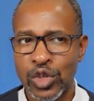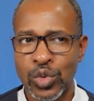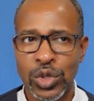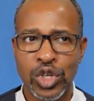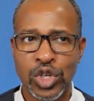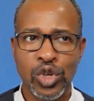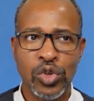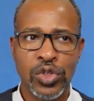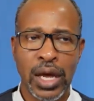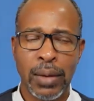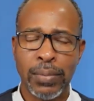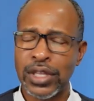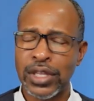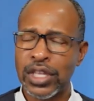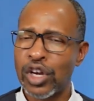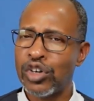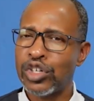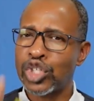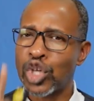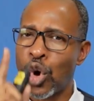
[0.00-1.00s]
do that. But there
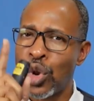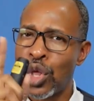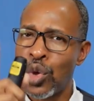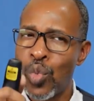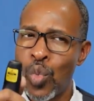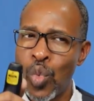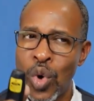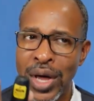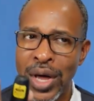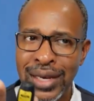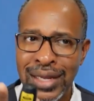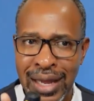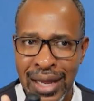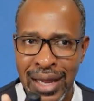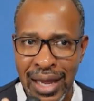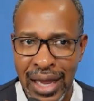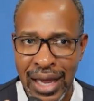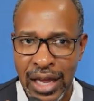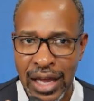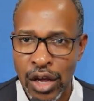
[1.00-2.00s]
is only one
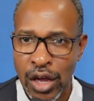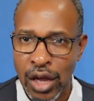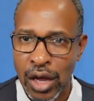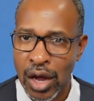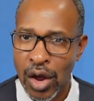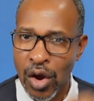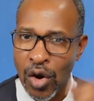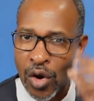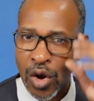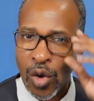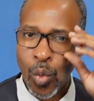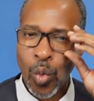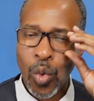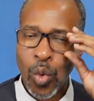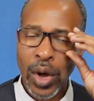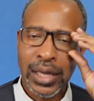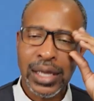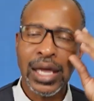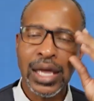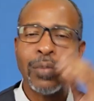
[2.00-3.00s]
king, one
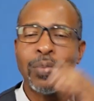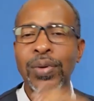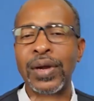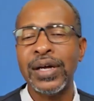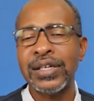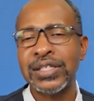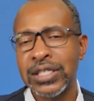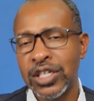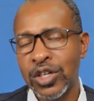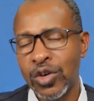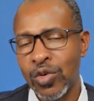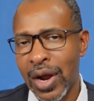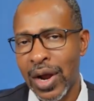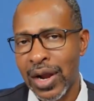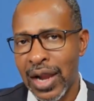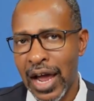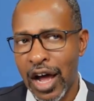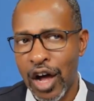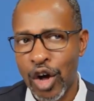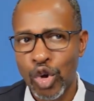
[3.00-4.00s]
king present here right
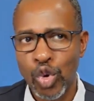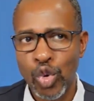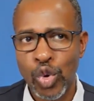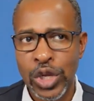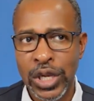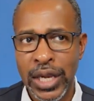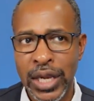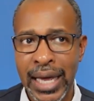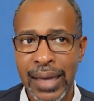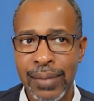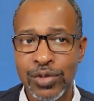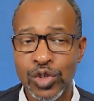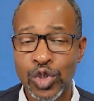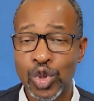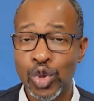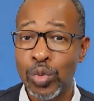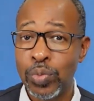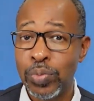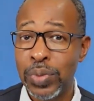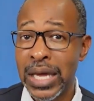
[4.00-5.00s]
now who claims to
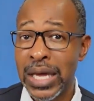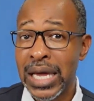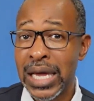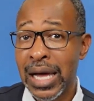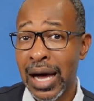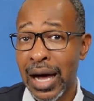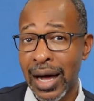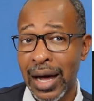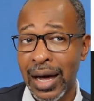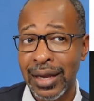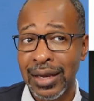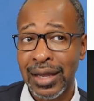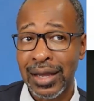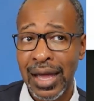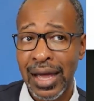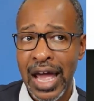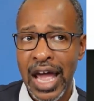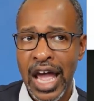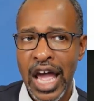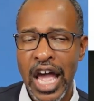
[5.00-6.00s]
be God
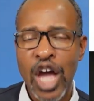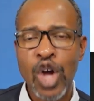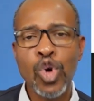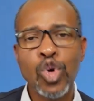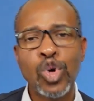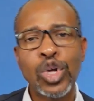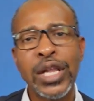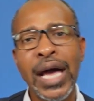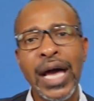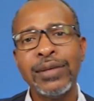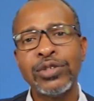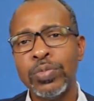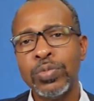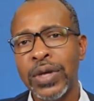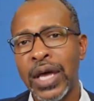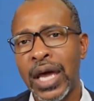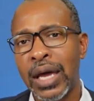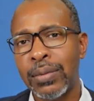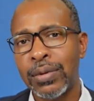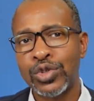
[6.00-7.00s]
and who claims to be
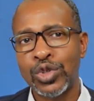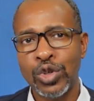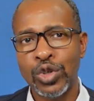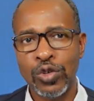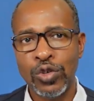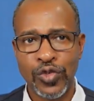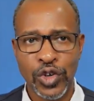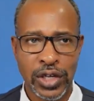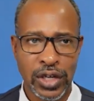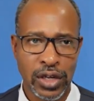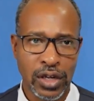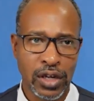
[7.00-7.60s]
able to forgive